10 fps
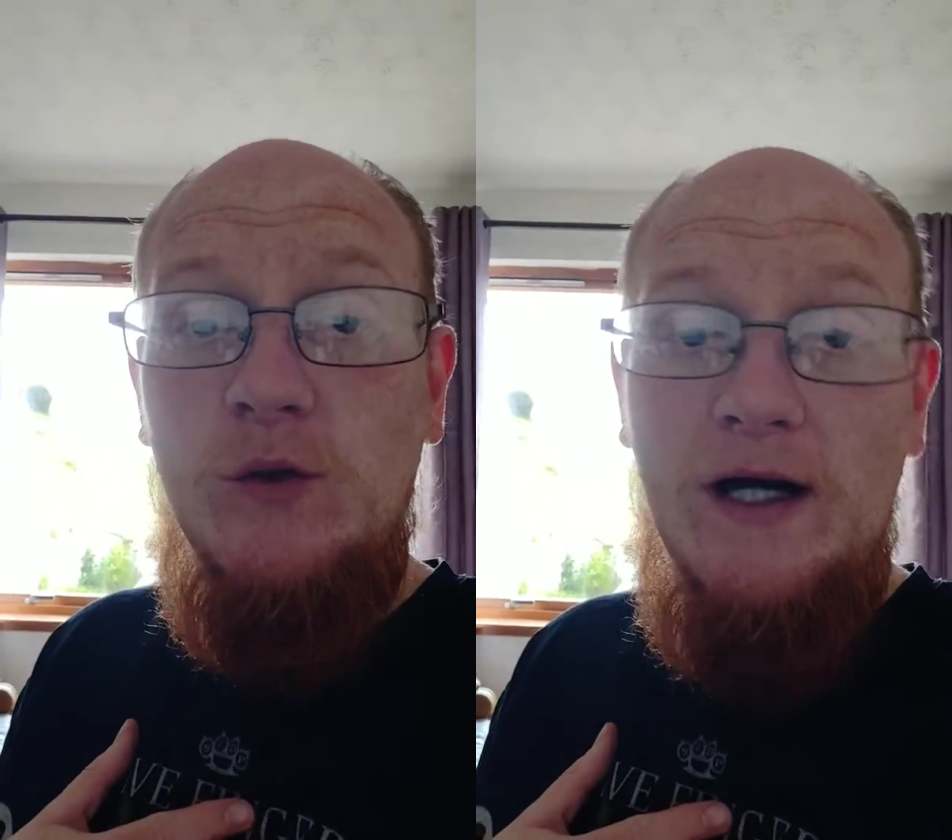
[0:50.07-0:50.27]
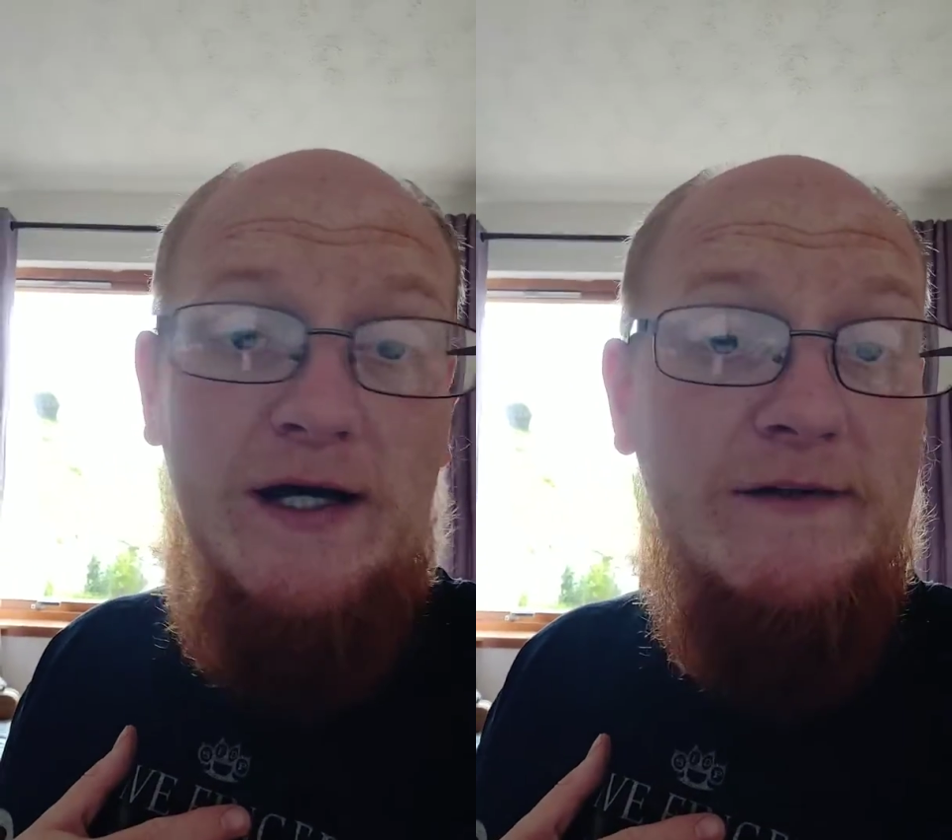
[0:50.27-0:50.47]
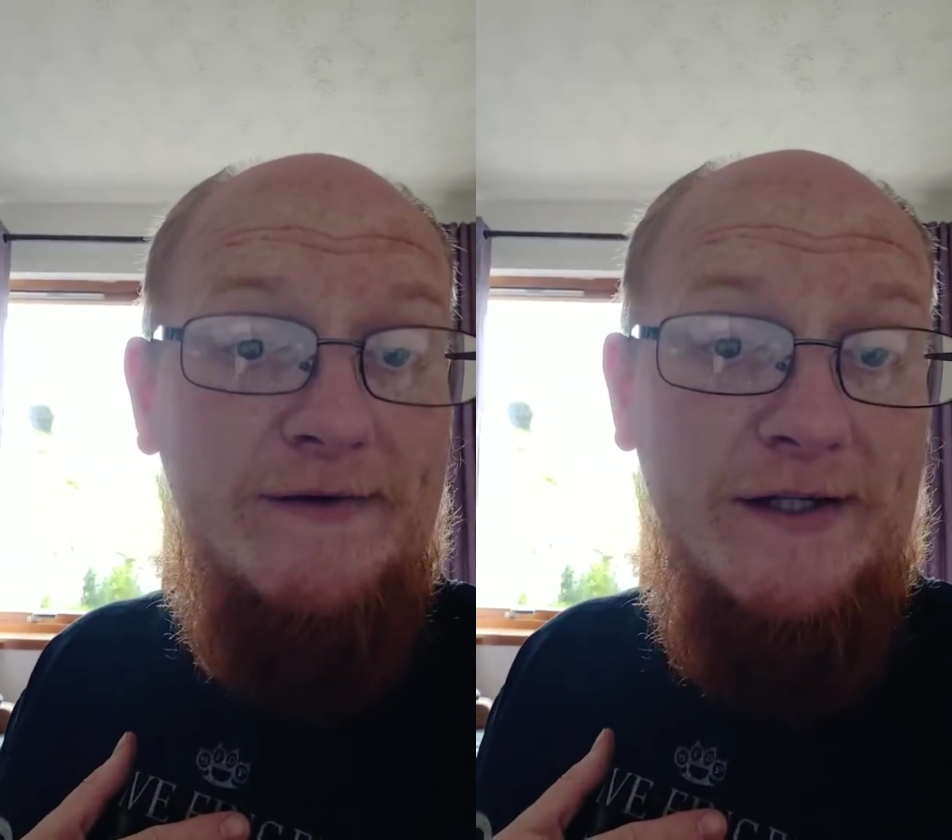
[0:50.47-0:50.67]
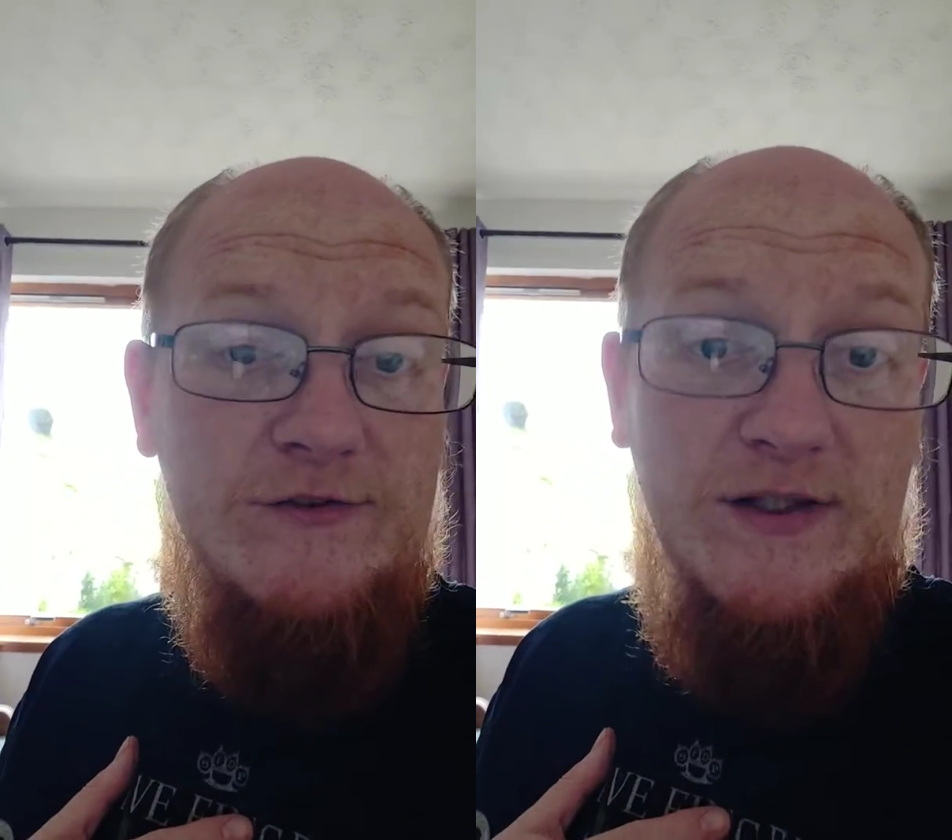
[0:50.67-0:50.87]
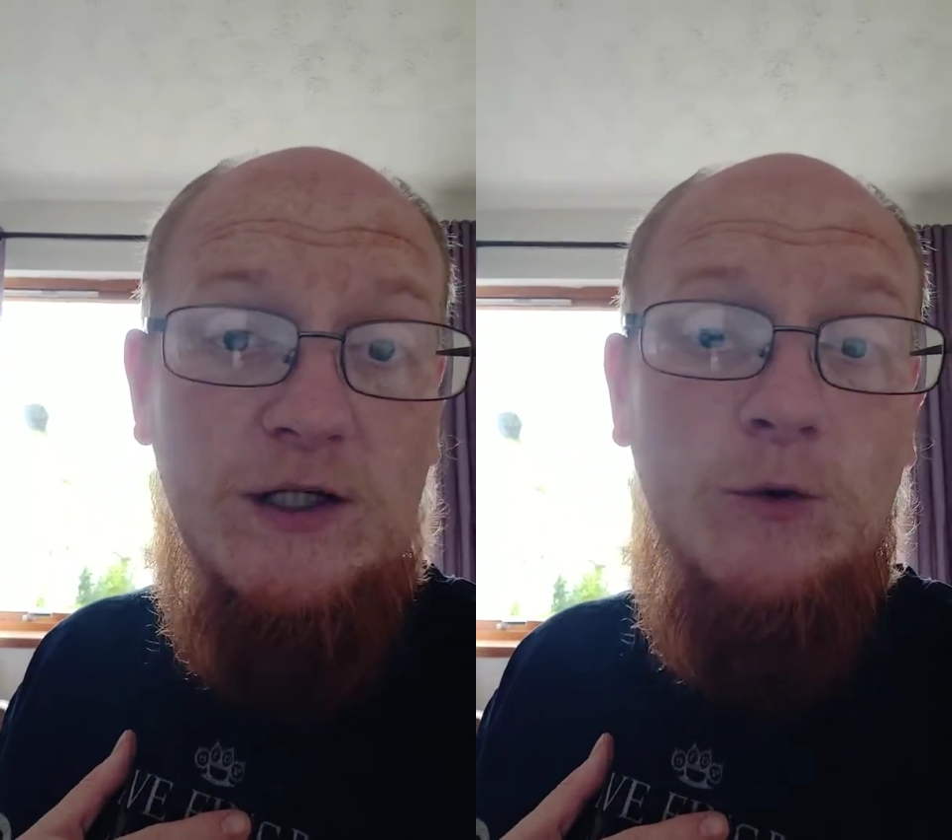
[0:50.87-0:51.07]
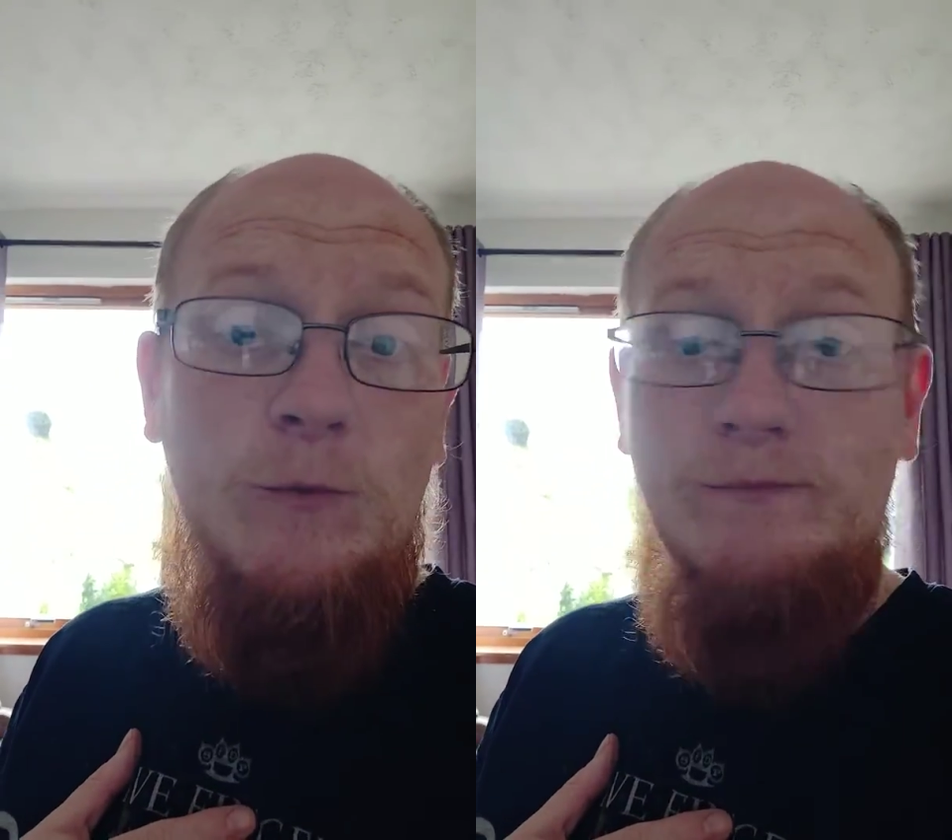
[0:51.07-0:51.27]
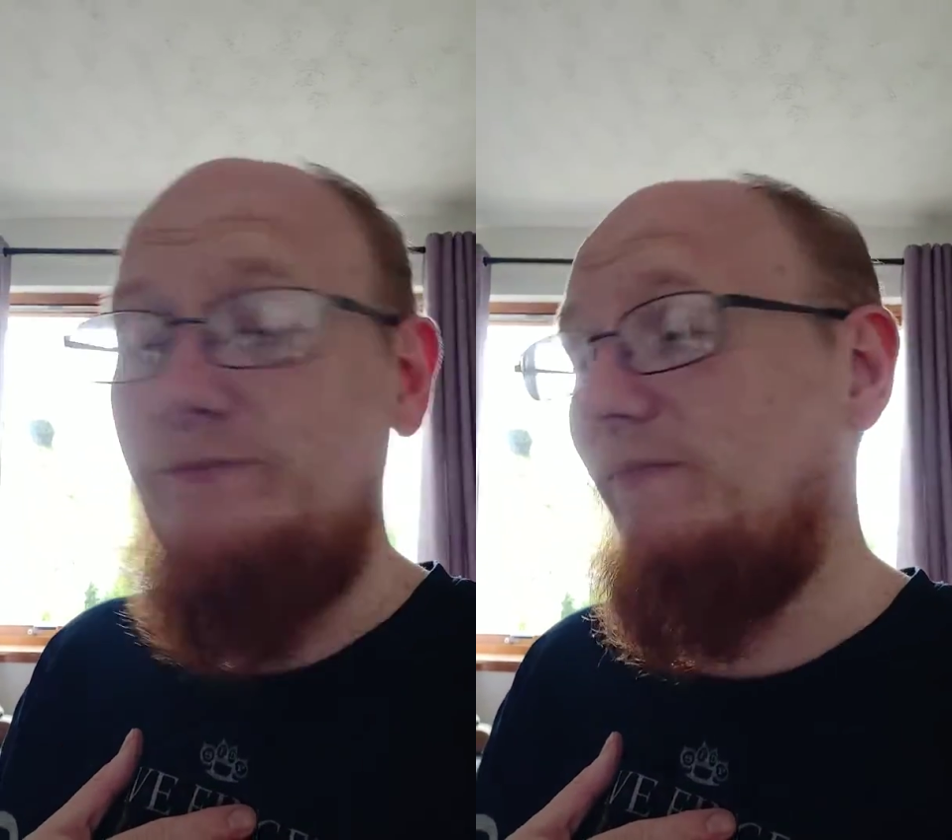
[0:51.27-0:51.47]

a revenge video.